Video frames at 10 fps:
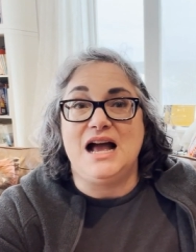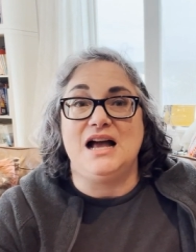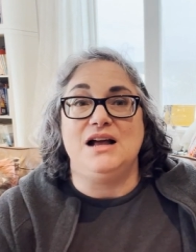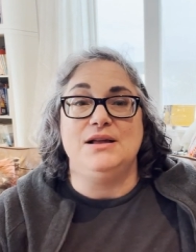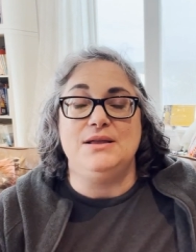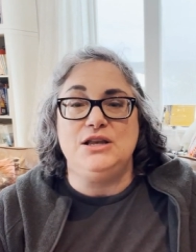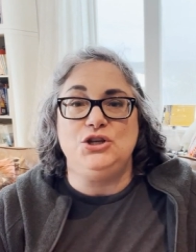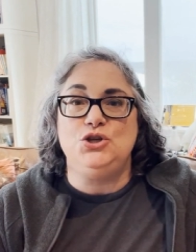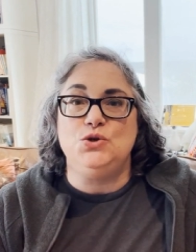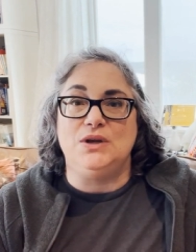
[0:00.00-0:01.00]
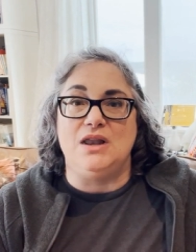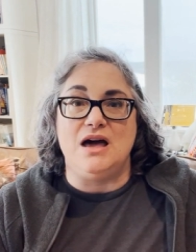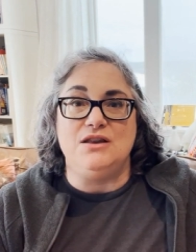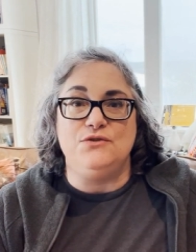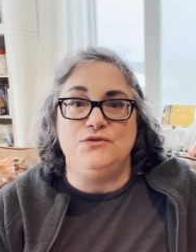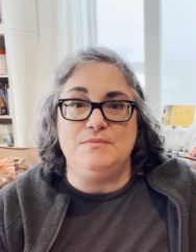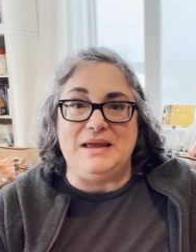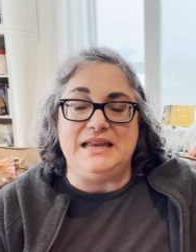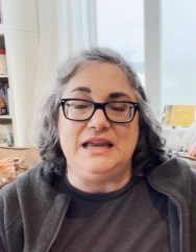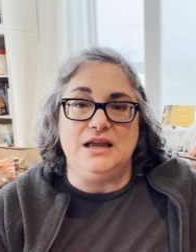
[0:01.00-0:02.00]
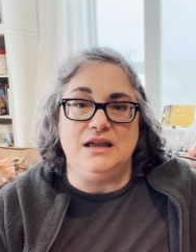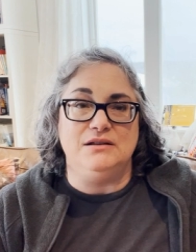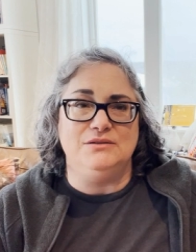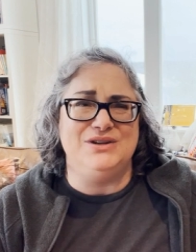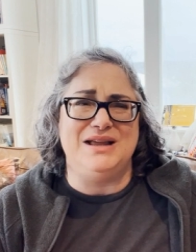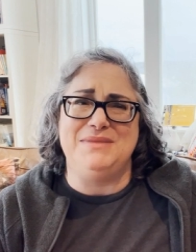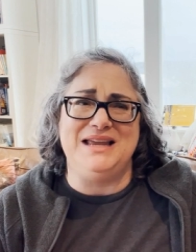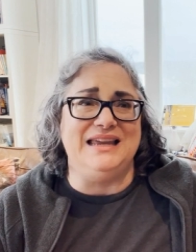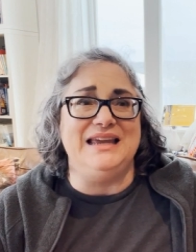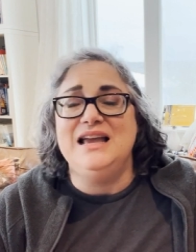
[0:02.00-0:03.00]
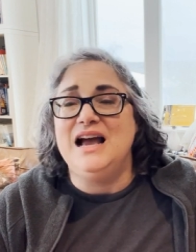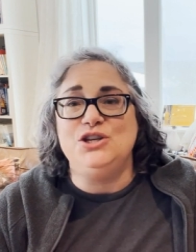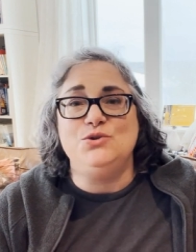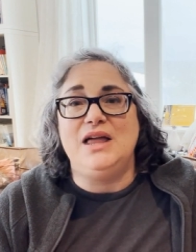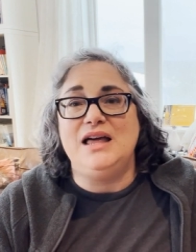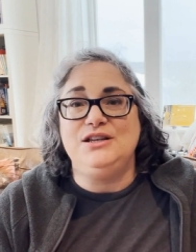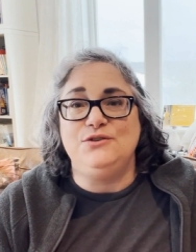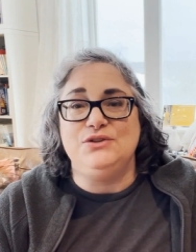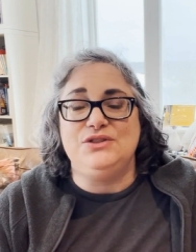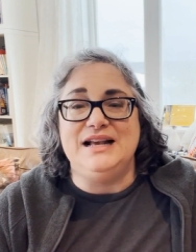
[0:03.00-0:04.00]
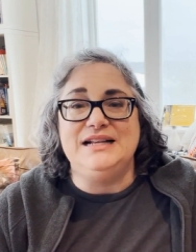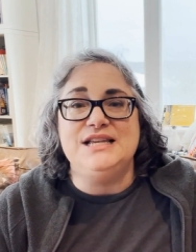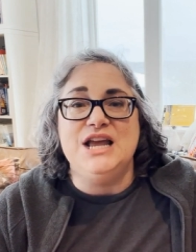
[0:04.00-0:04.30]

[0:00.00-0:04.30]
I uh, do a lot of mainly, well, not mainly, I do a lot of different things.